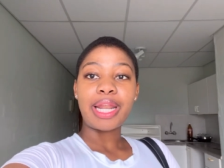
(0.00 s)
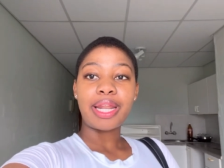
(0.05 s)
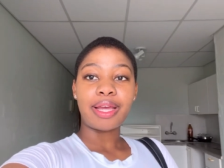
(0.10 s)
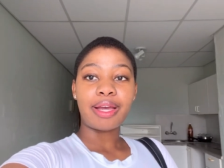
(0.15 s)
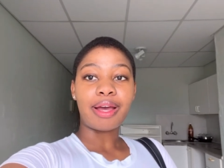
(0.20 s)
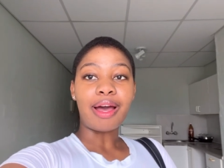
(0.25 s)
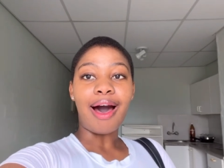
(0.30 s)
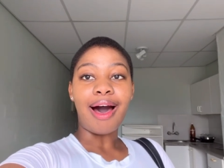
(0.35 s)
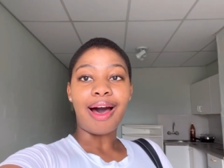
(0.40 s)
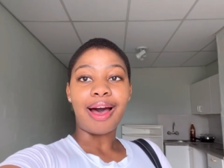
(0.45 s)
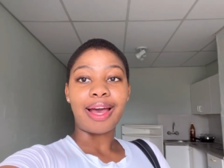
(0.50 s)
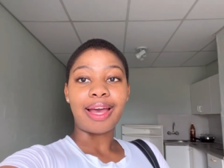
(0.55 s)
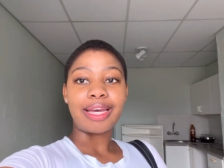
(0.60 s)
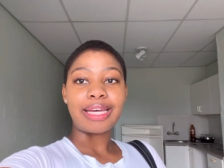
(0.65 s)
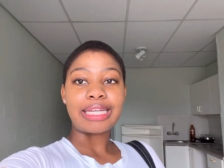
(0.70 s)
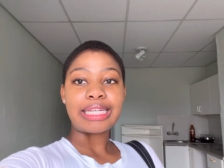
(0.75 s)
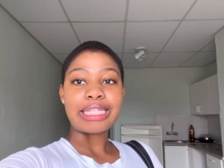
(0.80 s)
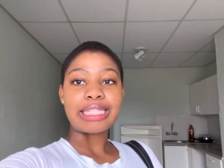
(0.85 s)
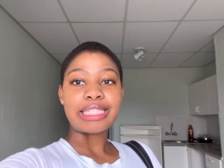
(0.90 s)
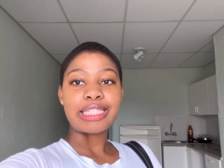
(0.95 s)

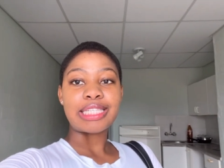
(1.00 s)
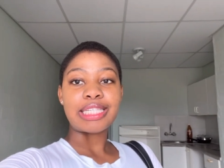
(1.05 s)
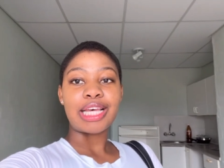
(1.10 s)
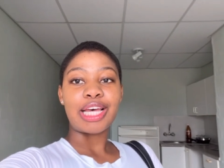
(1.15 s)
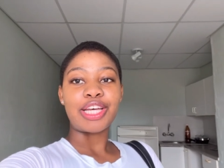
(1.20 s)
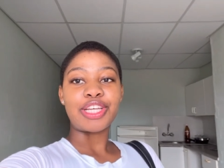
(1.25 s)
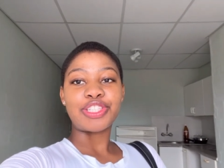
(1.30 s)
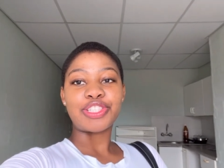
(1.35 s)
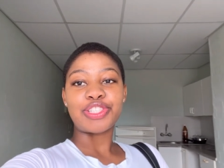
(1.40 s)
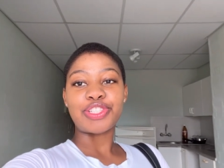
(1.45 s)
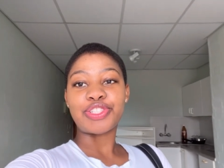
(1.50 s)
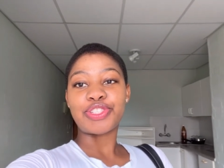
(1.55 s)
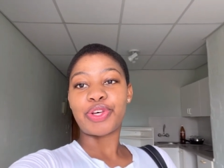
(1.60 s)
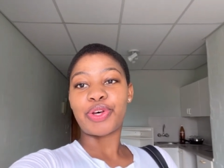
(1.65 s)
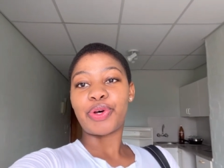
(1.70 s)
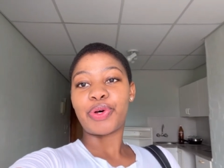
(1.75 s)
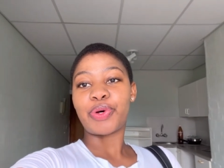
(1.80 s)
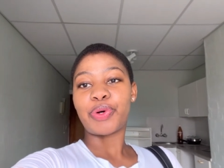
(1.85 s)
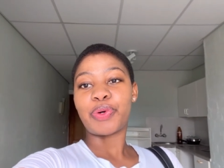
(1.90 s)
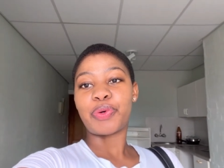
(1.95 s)
morning guys
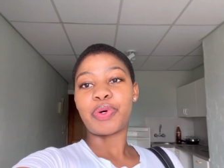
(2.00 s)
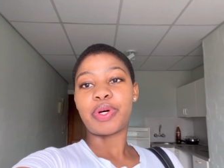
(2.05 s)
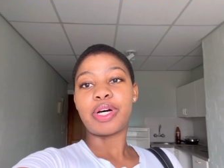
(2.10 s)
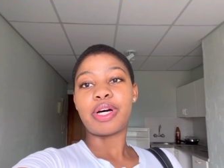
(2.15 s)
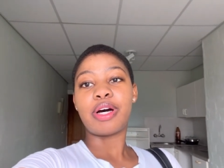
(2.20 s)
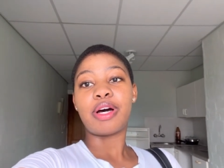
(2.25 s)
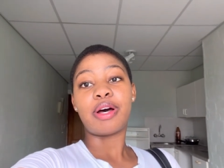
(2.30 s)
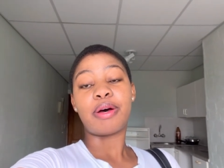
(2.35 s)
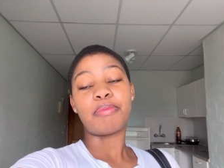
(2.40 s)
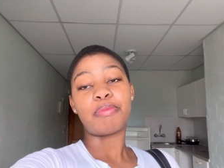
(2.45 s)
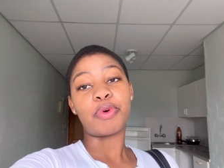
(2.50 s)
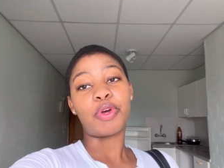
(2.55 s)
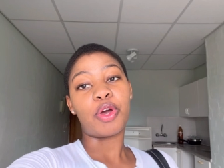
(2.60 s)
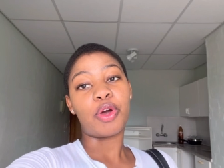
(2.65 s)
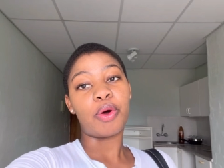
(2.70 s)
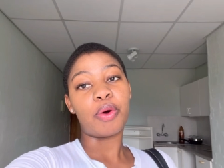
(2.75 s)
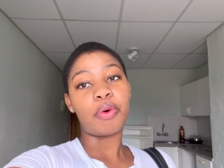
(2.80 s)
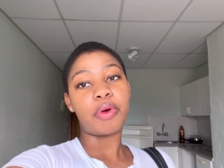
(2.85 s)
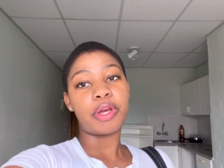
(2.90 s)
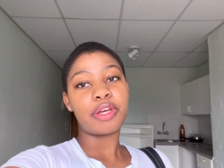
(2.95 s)
so i'm
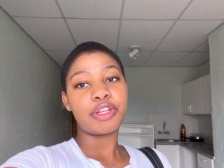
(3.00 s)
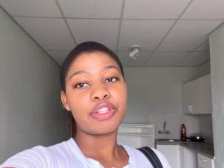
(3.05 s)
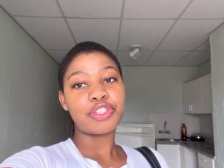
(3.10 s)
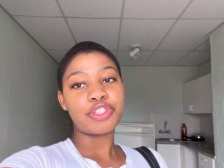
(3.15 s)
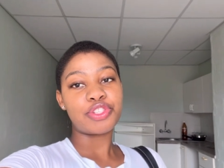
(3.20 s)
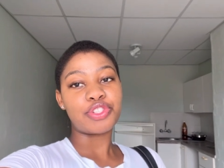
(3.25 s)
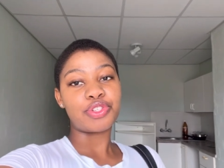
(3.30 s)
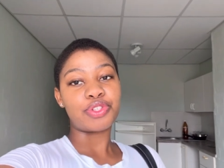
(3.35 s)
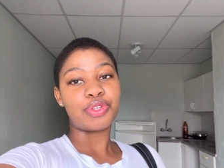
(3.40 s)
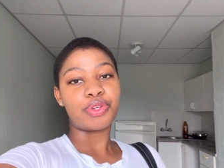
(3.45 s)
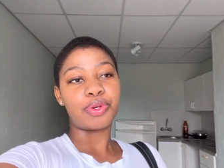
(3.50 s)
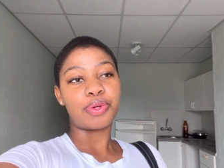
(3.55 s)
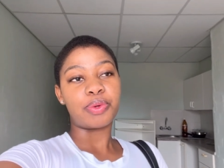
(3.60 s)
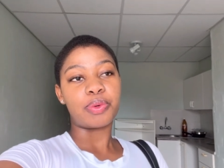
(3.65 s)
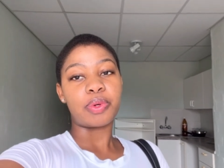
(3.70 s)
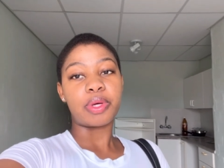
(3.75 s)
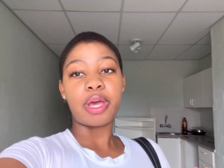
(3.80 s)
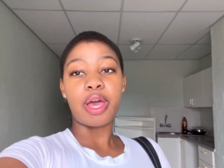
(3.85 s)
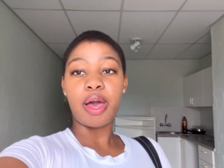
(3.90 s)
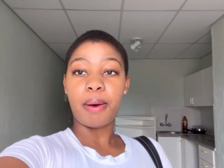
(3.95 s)
going to
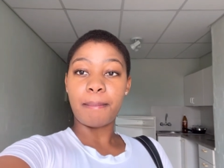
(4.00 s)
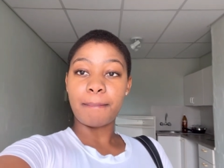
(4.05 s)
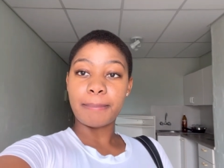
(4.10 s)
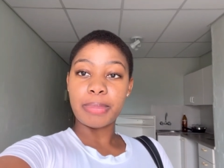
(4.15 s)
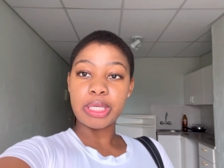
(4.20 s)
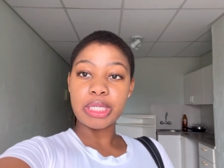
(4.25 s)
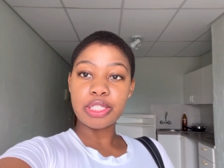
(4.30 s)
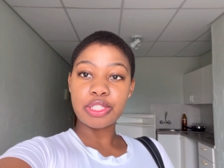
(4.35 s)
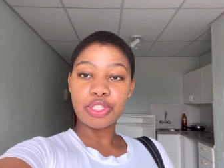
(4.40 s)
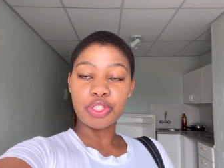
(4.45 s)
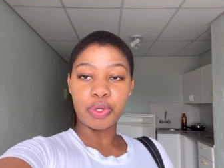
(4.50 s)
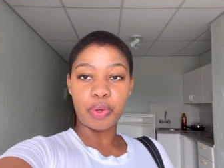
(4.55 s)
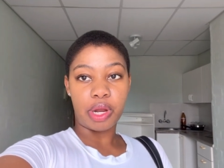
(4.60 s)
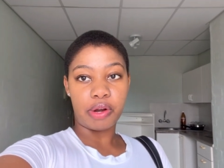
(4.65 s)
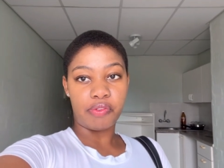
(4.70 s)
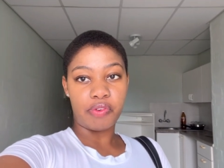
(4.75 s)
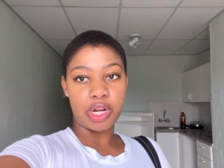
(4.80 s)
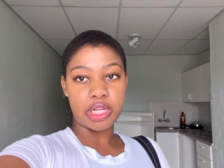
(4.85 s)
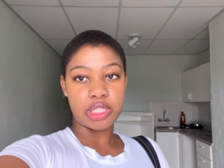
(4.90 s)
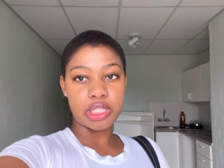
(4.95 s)
campus to go and
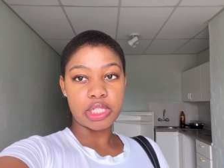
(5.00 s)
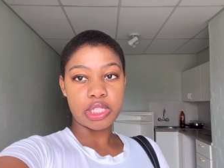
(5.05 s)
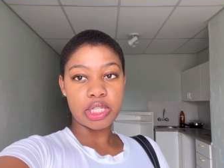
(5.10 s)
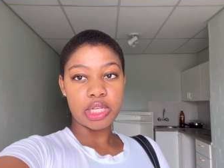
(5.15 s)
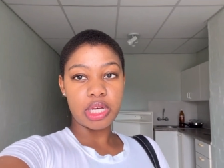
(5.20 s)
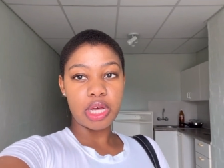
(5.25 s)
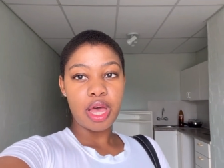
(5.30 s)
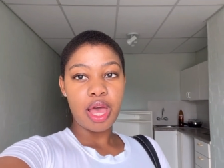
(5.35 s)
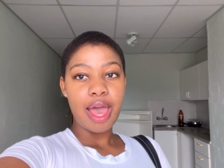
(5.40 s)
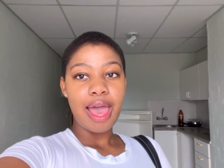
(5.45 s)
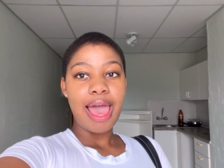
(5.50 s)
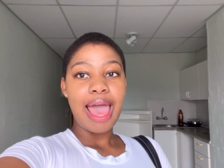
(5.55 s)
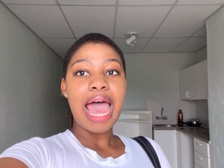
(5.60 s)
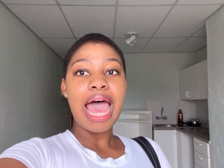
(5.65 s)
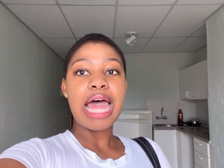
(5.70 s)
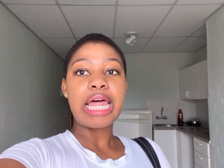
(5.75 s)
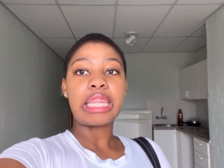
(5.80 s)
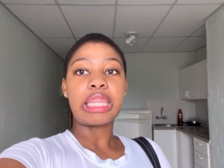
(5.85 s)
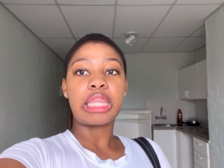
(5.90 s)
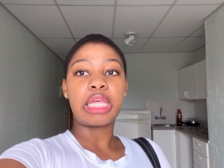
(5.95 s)
register
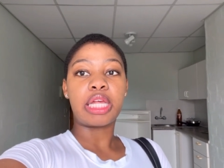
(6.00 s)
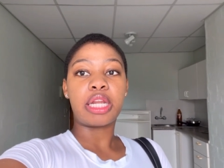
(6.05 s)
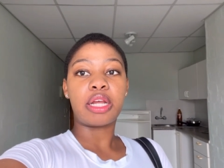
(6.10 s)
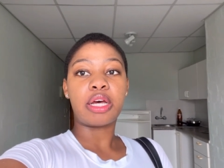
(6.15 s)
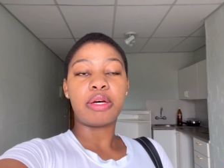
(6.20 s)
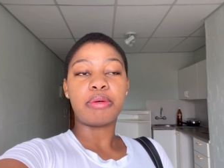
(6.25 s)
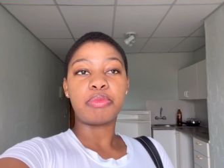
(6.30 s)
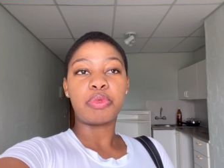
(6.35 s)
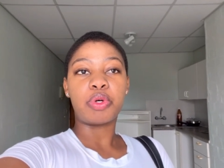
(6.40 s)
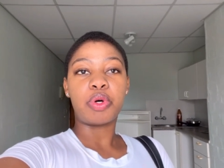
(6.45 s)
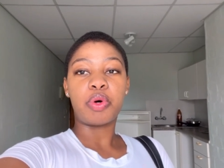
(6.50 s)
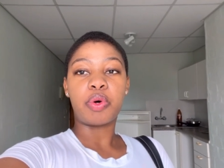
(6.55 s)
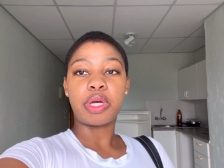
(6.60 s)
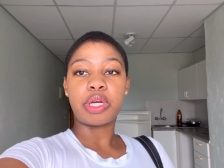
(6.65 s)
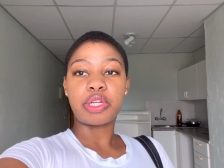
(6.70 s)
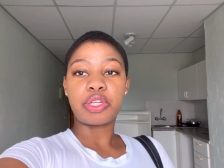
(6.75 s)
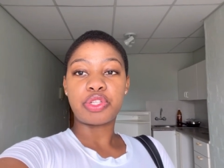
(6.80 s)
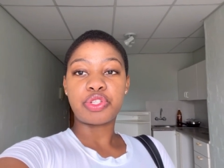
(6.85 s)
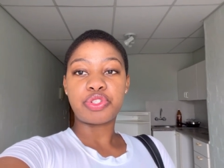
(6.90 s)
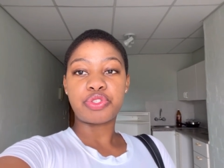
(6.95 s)
and then i'm
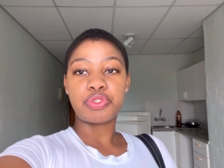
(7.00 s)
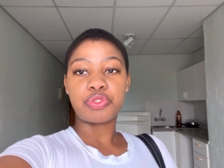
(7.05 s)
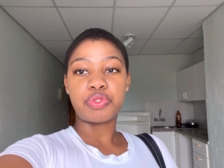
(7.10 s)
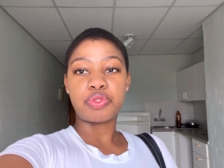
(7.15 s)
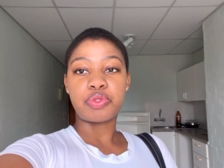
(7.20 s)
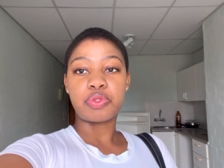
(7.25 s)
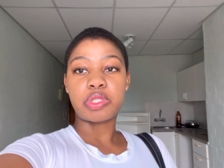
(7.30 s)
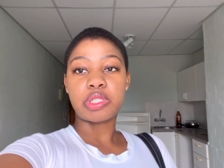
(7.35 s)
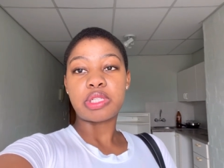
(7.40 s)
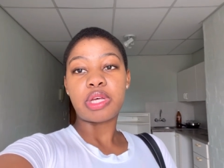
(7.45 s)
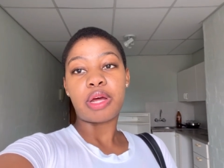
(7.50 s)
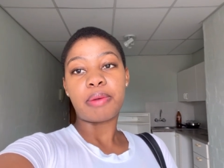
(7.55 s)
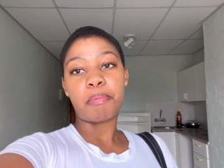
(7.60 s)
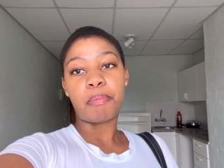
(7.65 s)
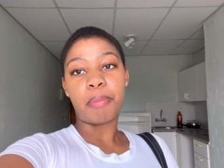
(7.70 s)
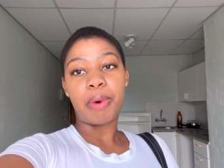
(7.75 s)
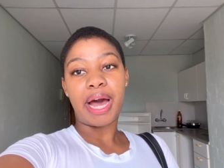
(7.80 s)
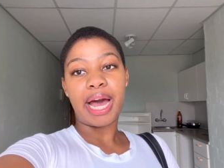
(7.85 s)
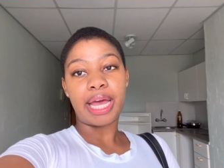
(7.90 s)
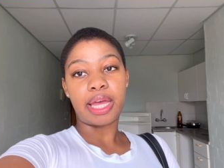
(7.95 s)
going to start
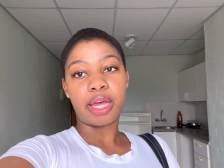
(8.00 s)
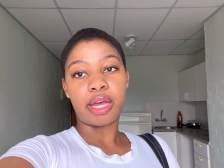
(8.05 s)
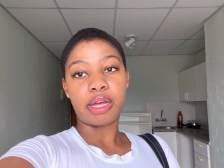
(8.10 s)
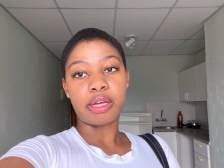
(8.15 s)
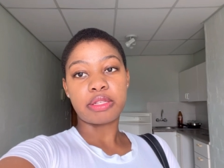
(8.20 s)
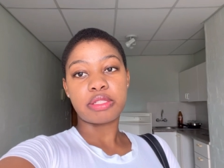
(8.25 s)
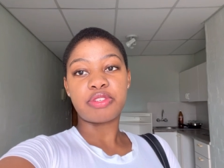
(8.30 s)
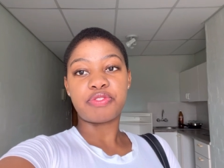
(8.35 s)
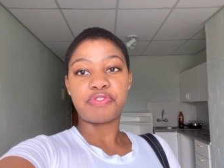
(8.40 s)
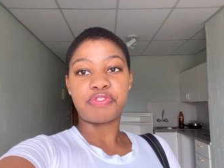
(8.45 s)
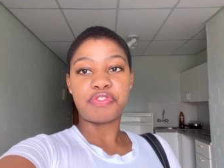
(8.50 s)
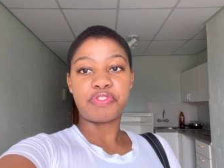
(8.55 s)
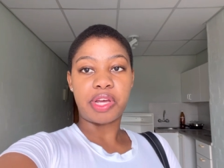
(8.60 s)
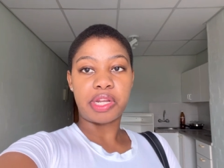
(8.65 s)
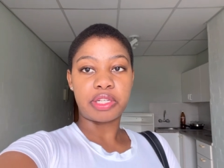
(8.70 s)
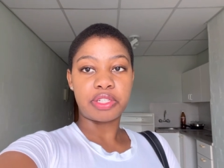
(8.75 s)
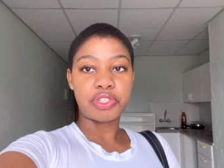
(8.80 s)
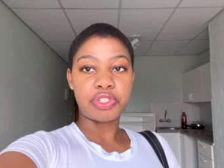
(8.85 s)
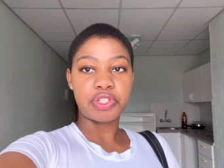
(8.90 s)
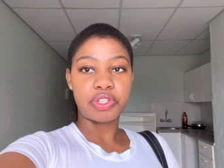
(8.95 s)
buying some
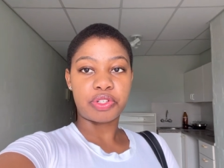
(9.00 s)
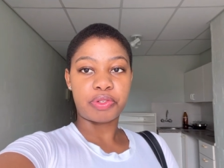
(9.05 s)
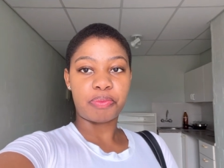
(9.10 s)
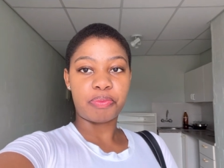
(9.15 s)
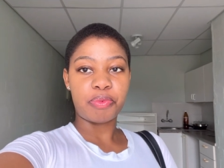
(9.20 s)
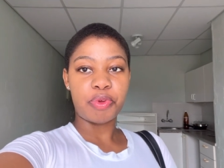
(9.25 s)
furniture